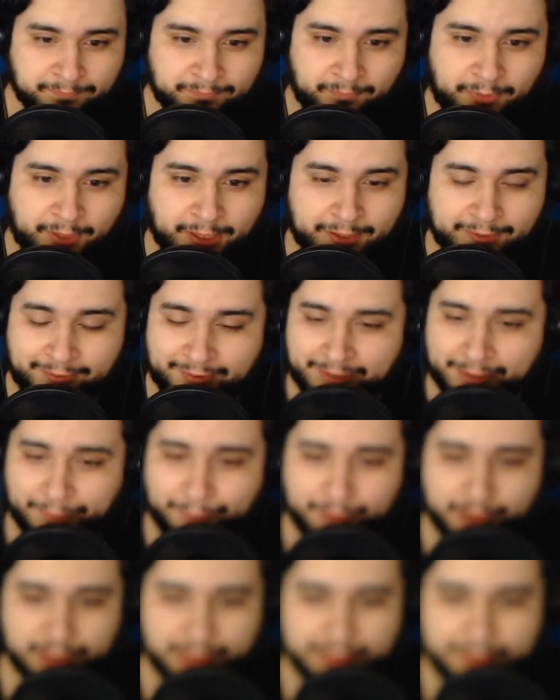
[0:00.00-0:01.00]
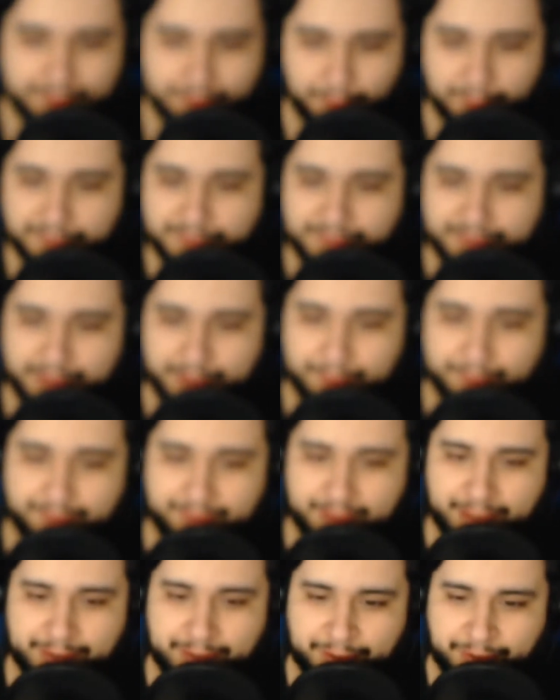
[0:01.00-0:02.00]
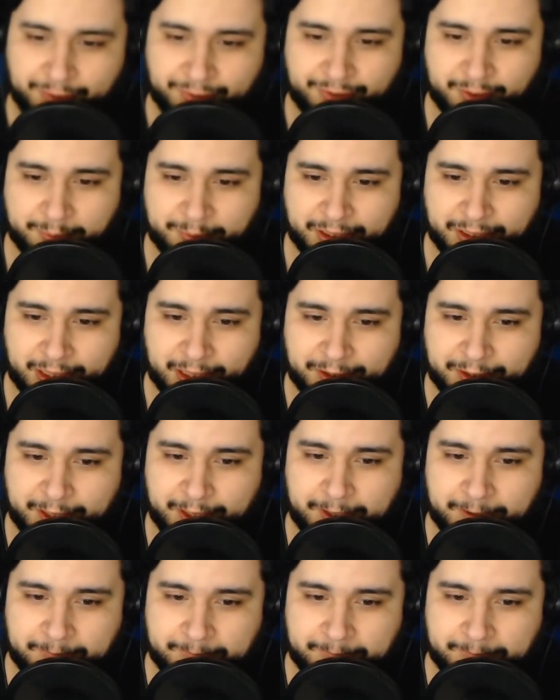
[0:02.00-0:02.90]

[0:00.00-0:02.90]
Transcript: It's definitely its own skill set to do something like that.